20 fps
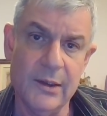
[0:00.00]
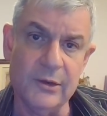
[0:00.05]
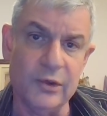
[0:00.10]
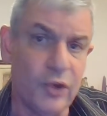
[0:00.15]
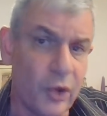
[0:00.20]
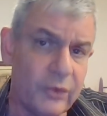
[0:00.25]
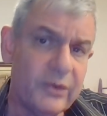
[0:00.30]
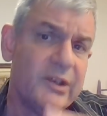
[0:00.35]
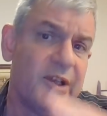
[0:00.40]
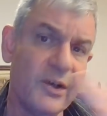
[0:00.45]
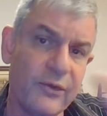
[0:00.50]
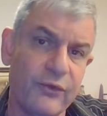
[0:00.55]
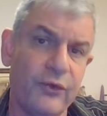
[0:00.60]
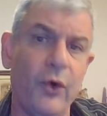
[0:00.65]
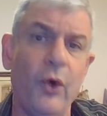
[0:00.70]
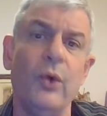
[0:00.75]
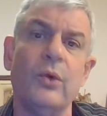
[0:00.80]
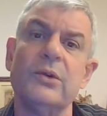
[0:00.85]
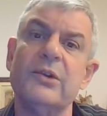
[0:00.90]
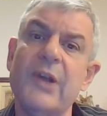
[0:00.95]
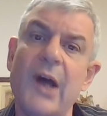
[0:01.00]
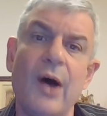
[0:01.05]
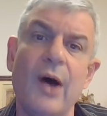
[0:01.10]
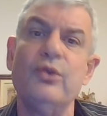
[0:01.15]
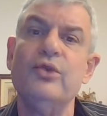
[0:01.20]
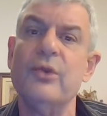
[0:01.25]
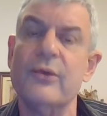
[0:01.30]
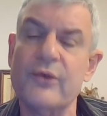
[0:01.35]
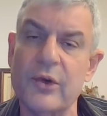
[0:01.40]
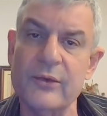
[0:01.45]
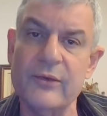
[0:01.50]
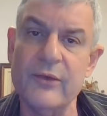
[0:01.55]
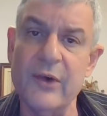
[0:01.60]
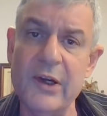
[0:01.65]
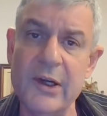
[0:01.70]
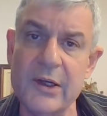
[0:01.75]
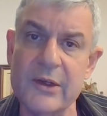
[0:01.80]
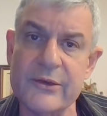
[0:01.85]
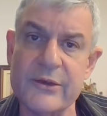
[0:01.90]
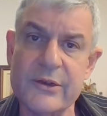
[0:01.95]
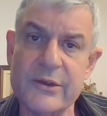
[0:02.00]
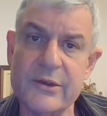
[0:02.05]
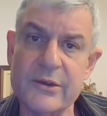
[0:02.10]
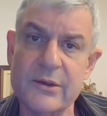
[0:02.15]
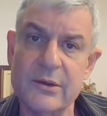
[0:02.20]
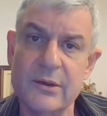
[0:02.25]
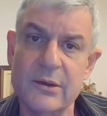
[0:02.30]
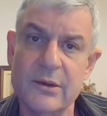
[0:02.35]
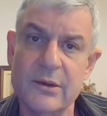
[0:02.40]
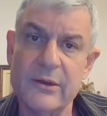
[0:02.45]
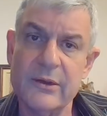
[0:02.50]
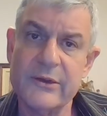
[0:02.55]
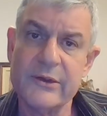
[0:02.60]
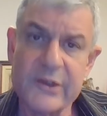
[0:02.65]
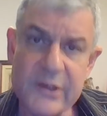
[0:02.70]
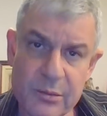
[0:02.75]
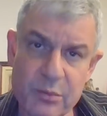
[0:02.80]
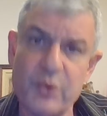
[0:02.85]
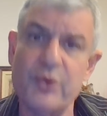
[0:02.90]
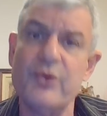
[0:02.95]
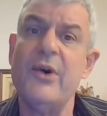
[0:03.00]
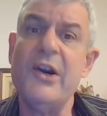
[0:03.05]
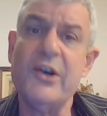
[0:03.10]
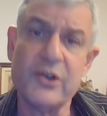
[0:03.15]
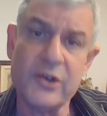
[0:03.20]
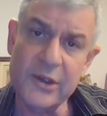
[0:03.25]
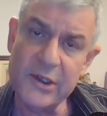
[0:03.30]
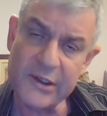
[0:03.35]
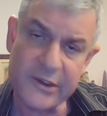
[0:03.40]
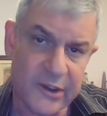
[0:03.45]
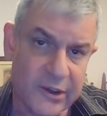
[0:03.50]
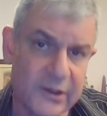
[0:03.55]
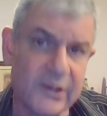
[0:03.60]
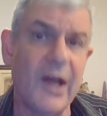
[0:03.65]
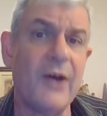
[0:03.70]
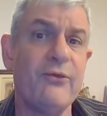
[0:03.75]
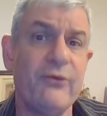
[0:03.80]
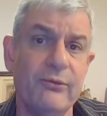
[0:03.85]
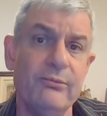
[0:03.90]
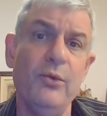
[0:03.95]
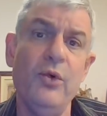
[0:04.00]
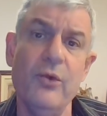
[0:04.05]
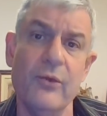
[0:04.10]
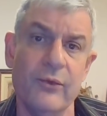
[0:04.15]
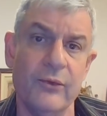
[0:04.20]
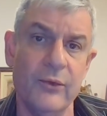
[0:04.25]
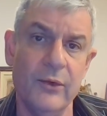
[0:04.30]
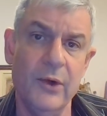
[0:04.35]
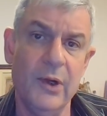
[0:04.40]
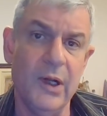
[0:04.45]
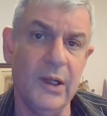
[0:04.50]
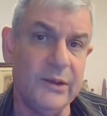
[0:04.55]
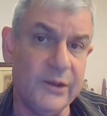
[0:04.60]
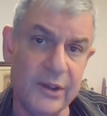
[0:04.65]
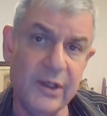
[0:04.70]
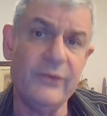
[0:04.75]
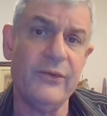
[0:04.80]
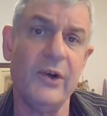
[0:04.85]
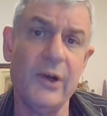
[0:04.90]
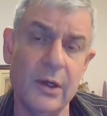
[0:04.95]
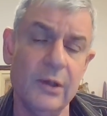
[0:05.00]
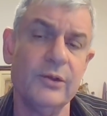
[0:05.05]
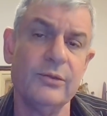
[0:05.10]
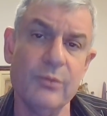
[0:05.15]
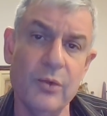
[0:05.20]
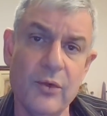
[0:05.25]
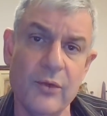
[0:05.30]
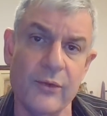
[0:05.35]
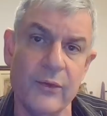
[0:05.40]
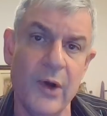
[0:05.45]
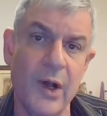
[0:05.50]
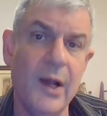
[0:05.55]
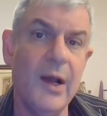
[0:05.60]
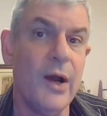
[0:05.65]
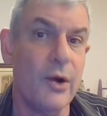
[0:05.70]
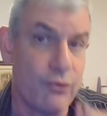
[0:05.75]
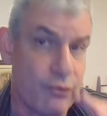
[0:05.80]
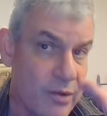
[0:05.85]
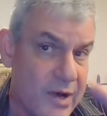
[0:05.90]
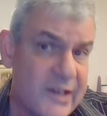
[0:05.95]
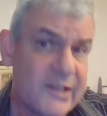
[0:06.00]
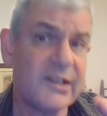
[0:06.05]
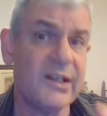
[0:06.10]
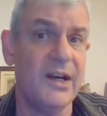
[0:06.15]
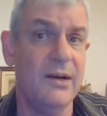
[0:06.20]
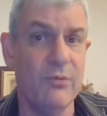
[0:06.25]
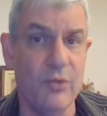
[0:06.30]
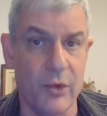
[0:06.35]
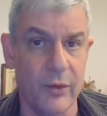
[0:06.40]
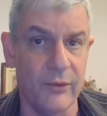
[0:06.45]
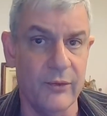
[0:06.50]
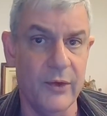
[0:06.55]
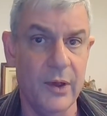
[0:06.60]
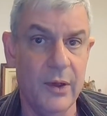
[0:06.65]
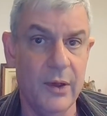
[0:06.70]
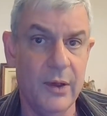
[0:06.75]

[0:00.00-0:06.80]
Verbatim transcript: Don't default out of convenience. Separation is a tough move, a difficult move, a risky move.